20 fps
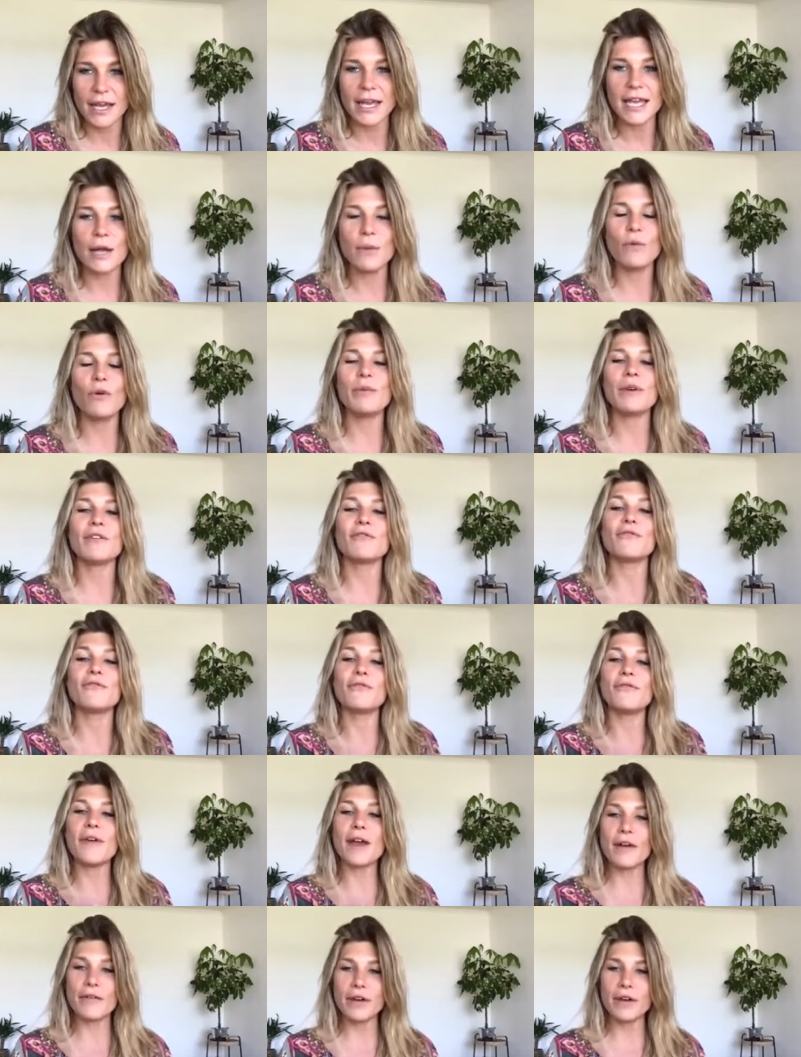it will be
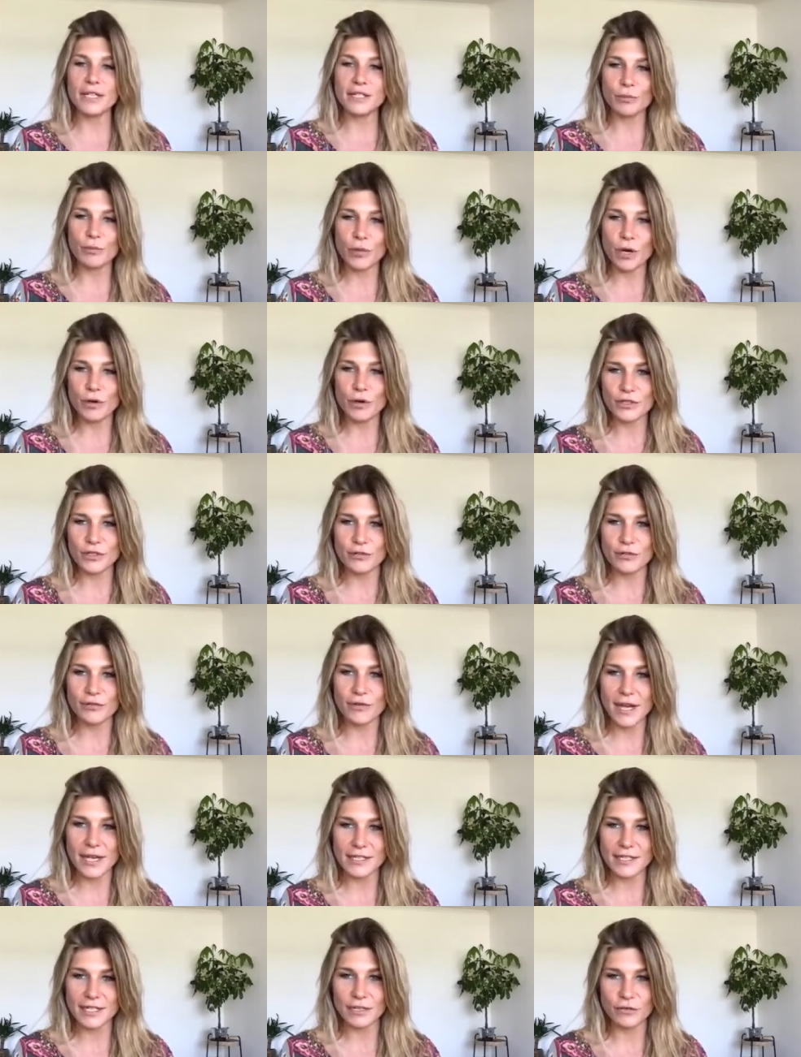very
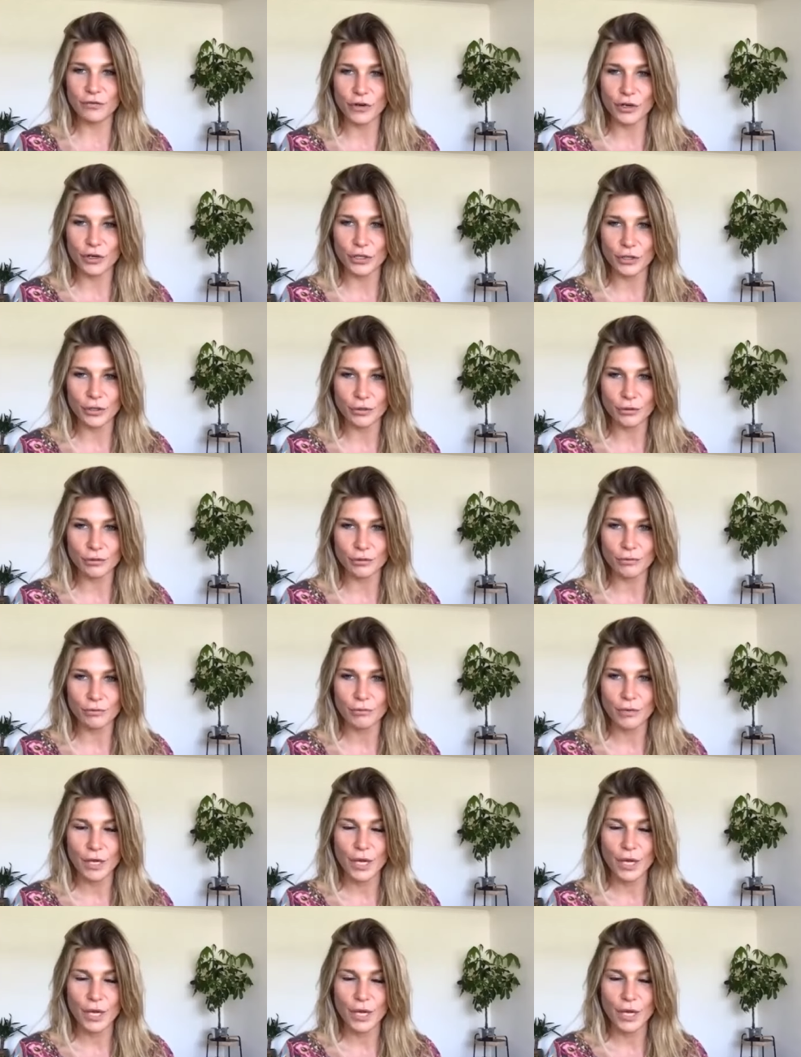demotivating for you,